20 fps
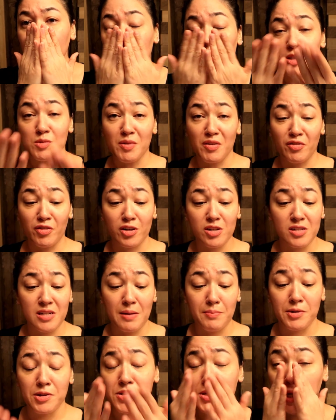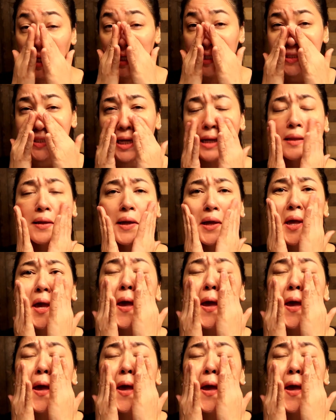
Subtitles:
It's my first time using it. It's got like